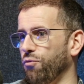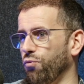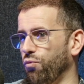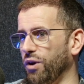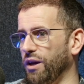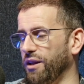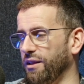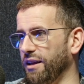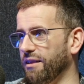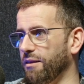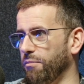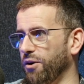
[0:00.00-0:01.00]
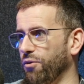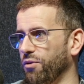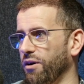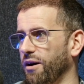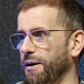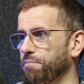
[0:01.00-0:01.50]
We need to build
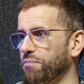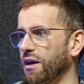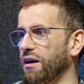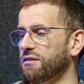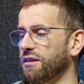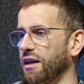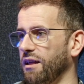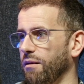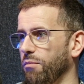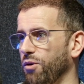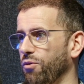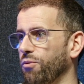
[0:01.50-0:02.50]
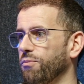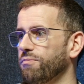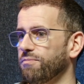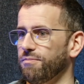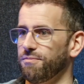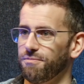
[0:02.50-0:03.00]
a scalable,
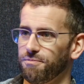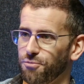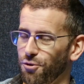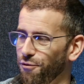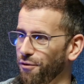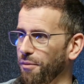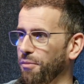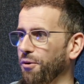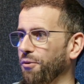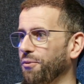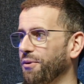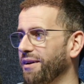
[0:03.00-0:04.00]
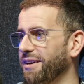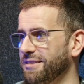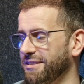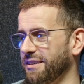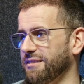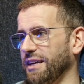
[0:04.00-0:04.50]
profitable,
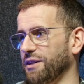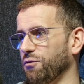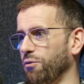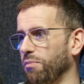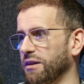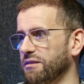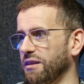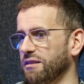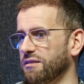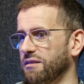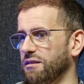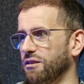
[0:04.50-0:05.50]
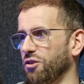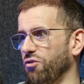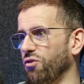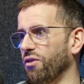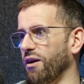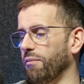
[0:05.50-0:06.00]
successful business to
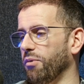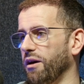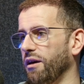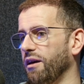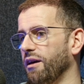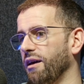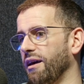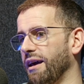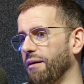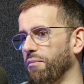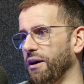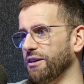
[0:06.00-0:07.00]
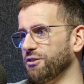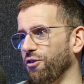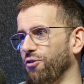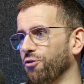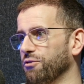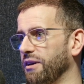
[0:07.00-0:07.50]
do that, but it's a
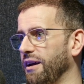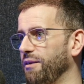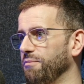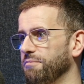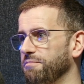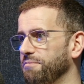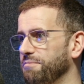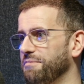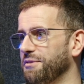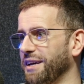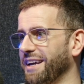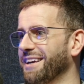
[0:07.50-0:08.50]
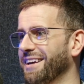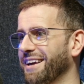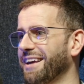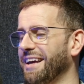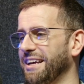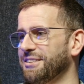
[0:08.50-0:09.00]
long-term thing.
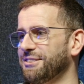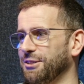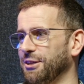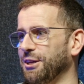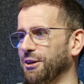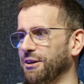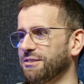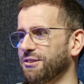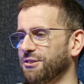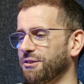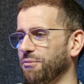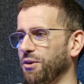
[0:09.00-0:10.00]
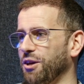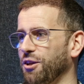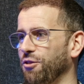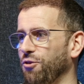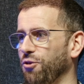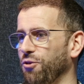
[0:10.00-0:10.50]
It's not, it's not something you
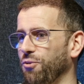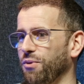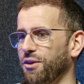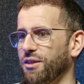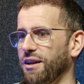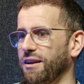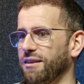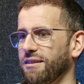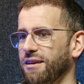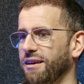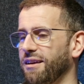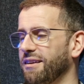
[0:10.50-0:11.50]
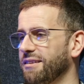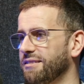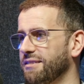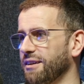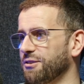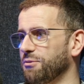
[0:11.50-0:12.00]
can do within
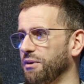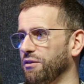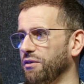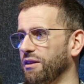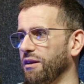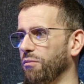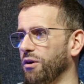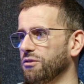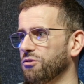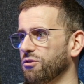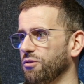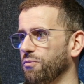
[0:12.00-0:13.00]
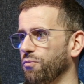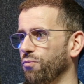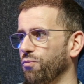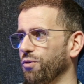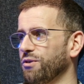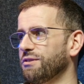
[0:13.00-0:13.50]
6, 12, 18 months. So
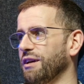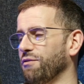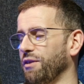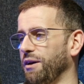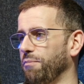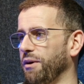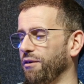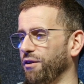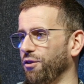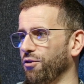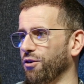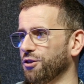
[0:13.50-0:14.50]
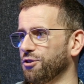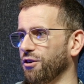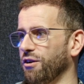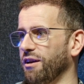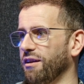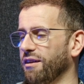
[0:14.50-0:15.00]
it's definitely a bit of a longer
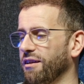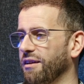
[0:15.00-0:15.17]
journey.